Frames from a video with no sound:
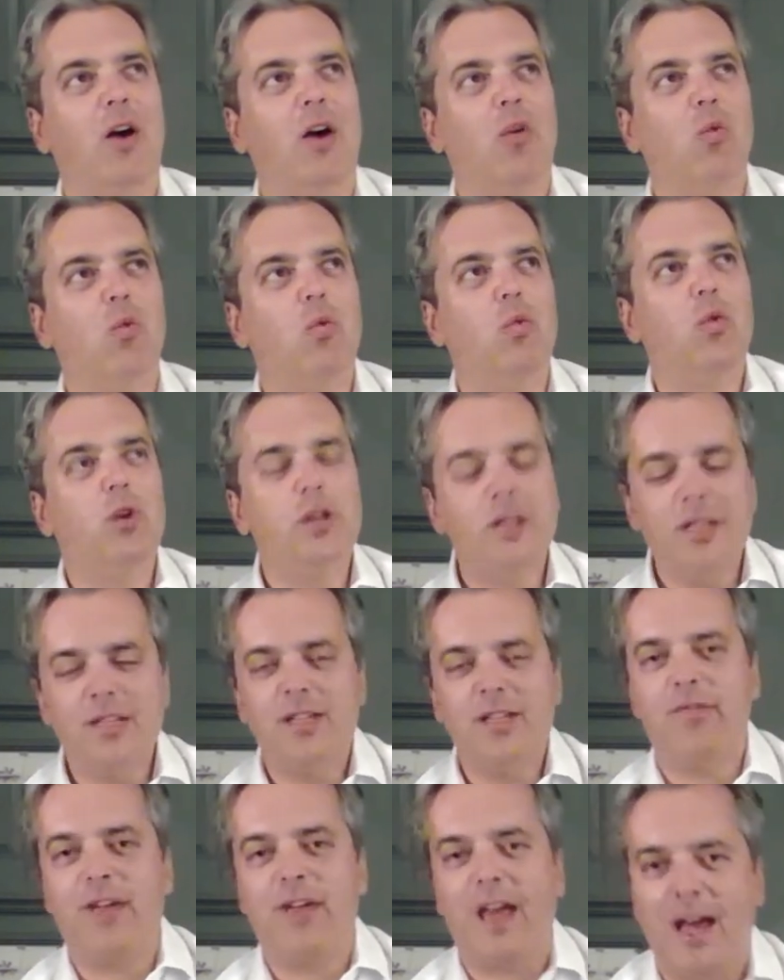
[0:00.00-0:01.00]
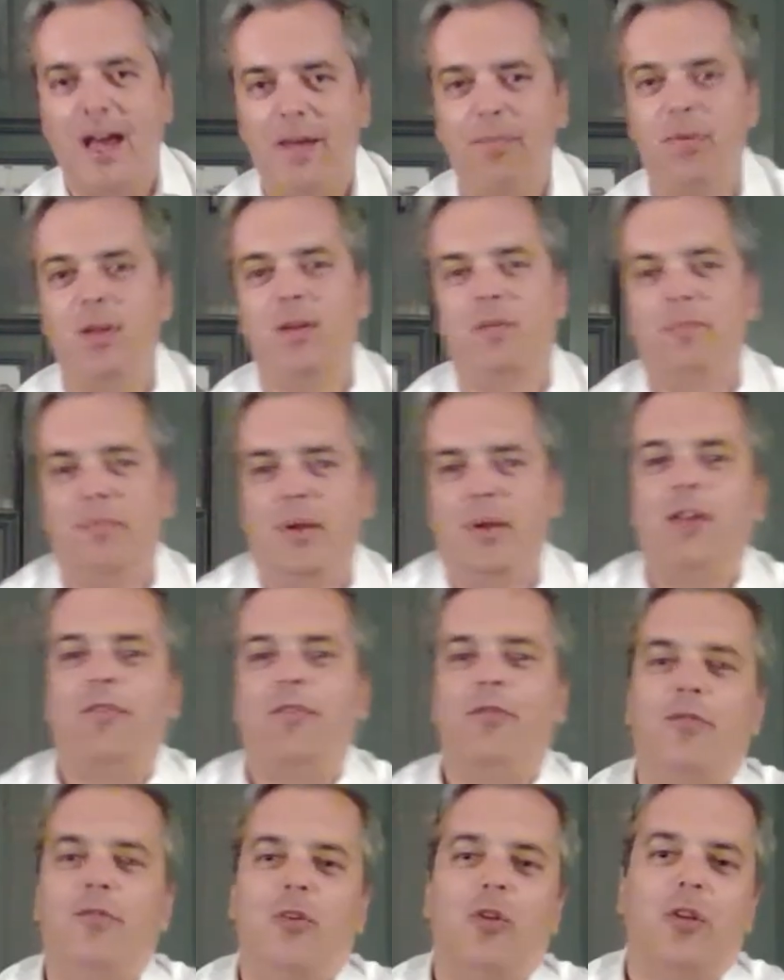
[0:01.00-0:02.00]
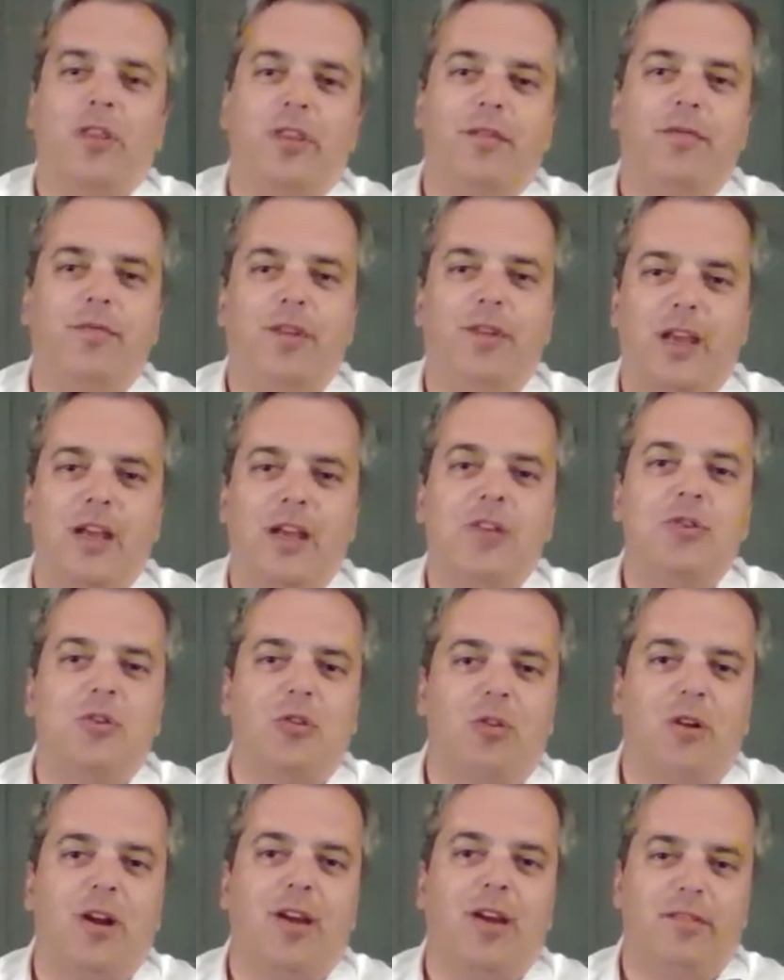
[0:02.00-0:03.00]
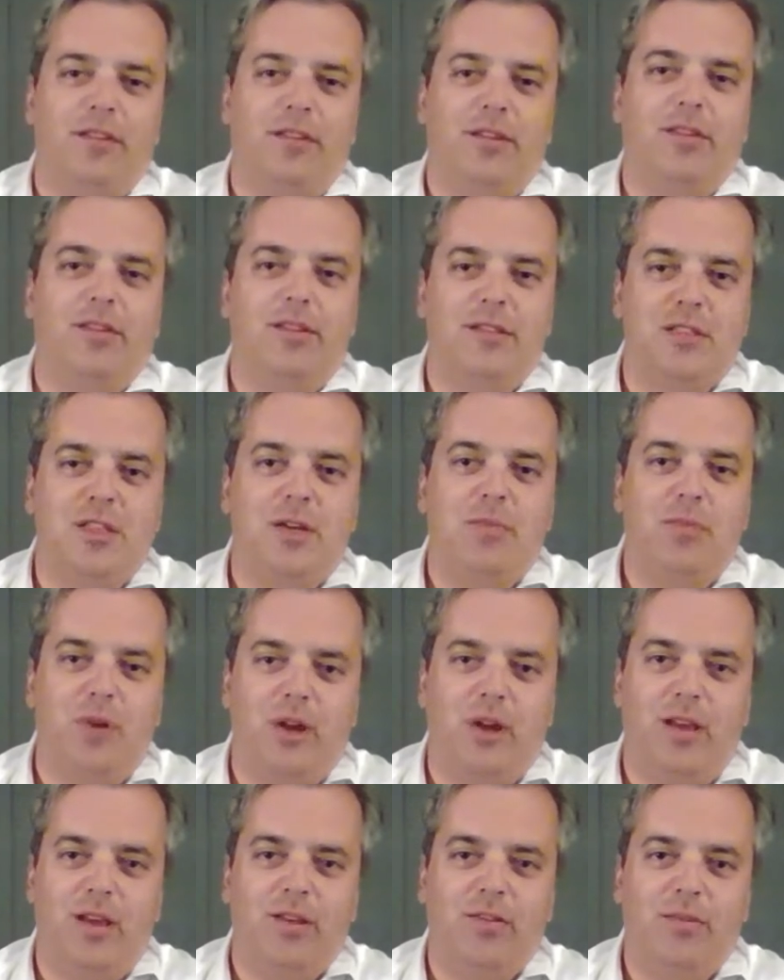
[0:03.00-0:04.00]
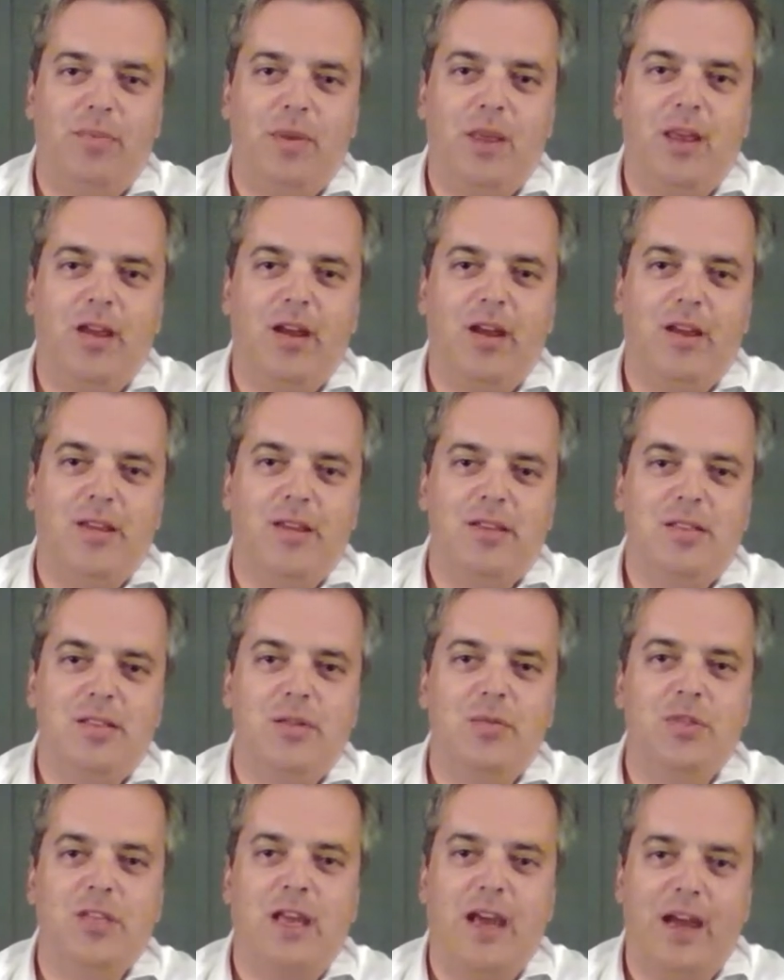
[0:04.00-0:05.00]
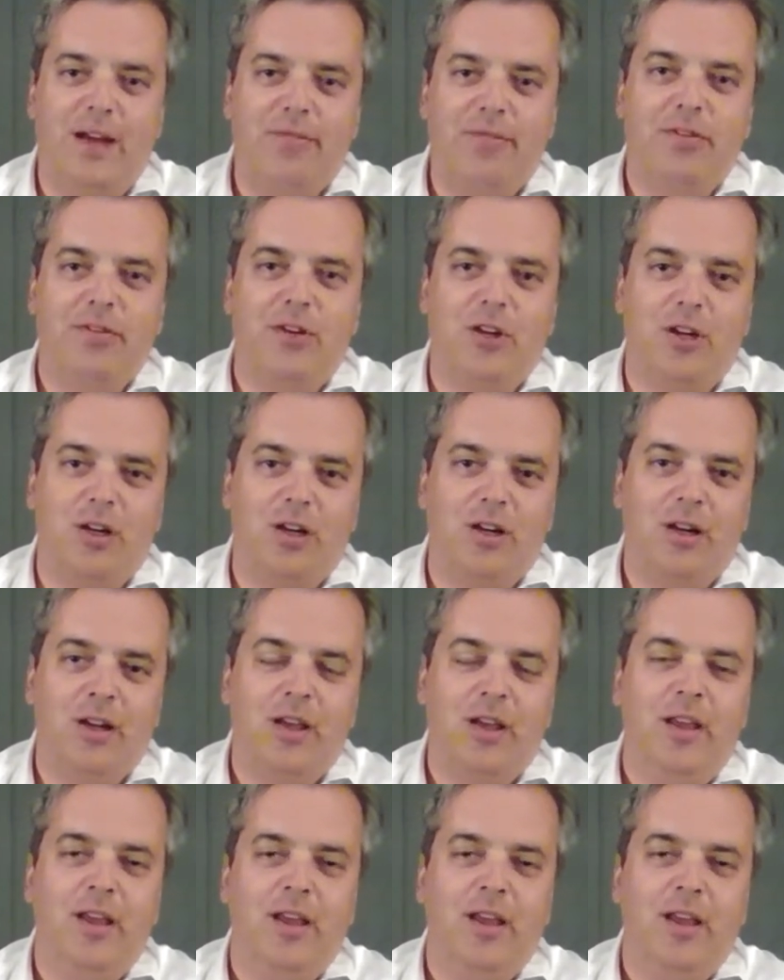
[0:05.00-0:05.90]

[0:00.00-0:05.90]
wouldn't have happened but for the financial crisis in some ways, because it was after